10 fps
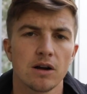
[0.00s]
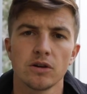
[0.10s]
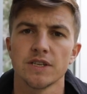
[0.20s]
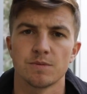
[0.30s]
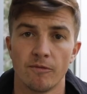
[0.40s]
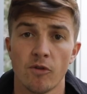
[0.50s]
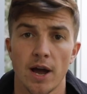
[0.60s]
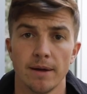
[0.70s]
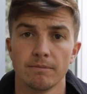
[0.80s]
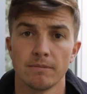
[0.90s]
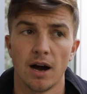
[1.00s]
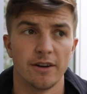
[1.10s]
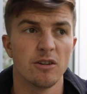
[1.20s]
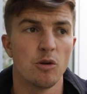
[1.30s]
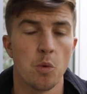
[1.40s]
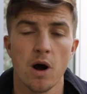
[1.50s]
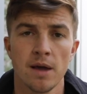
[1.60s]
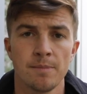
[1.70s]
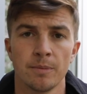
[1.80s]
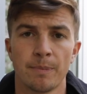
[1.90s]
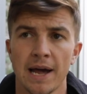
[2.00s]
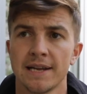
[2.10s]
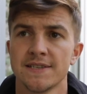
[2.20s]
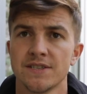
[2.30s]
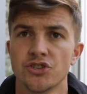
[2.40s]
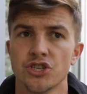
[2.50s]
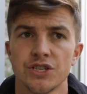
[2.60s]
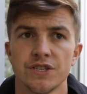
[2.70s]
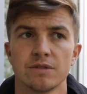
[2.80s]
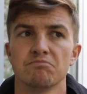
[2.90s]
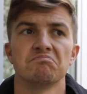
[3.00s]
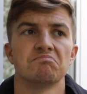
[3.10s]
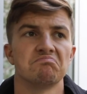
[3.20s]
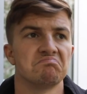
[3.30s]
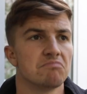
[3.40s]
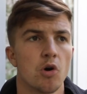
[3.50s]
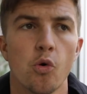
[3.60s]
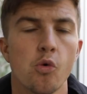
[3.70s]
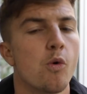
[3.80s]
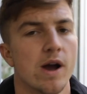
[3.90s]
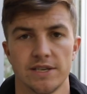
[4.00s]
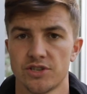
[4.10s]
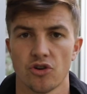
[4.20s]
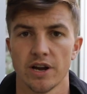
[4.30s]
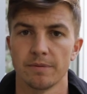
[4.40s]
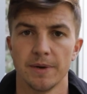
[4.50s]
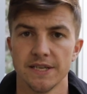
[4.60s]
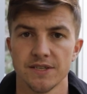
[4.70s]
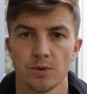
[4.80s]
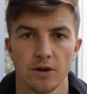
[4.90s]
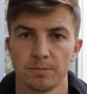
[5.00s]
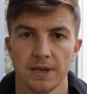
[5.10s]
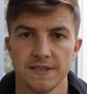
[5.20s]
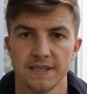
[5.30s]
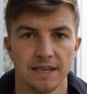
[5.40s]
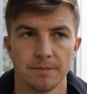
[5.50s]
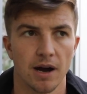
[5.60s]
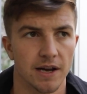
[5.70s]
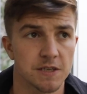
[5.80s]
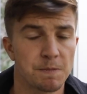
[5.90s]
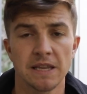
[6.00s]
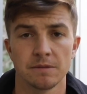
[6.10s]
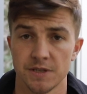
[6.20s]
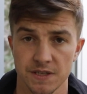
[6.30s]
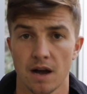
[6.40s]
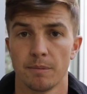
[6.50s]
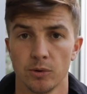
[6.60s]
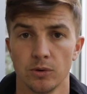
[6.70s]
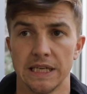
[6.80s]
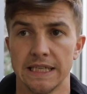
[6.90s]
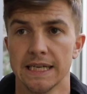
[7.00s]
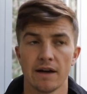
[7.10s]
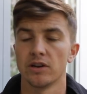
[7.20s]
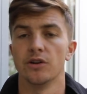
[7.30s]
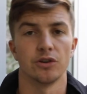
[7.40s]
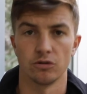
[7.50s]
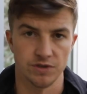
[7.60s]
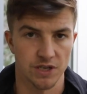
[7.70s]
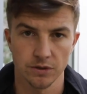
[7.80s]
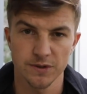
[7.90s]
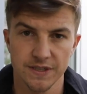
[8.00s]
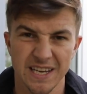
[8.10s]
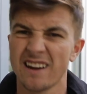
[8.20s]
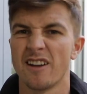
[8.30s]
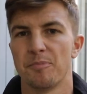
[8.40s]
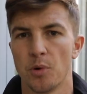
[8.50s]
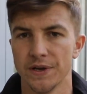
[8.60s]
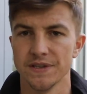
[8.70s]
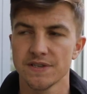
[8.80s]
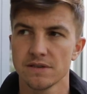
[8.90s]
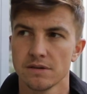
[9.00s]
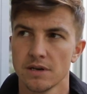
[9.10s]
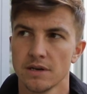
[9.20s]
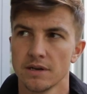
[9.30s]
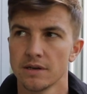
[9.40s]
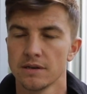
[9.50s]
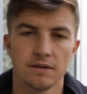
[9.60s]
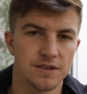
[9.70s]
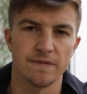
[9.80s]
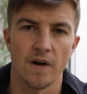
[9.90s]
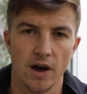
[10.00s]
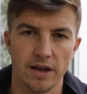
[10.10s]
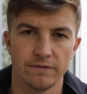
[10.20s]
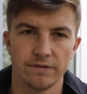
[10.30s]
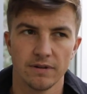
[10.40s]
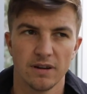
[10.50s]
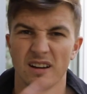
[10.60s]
I got this one right. I don't know why, but Palace just always strike me as a 12th place team. I expect them to start poorly, have a load of good results, get enough points, survive,